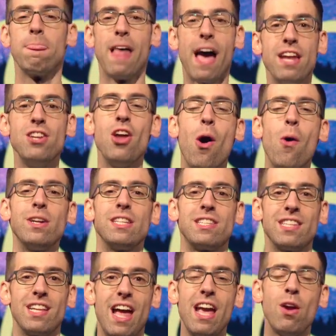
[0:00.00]
I know what
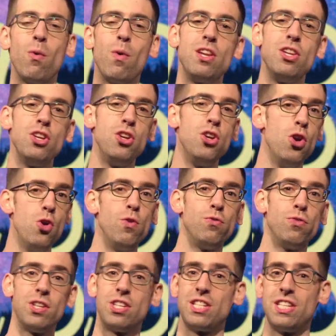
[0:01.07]
it's like when you
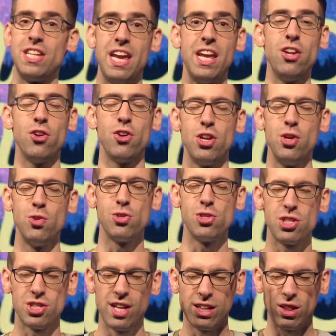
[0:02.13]
just sinned or you
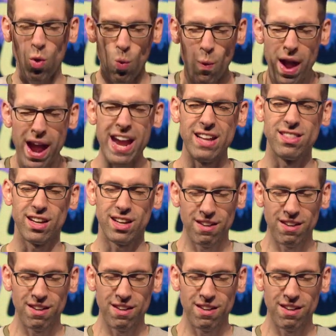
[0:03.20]
just like the weight and the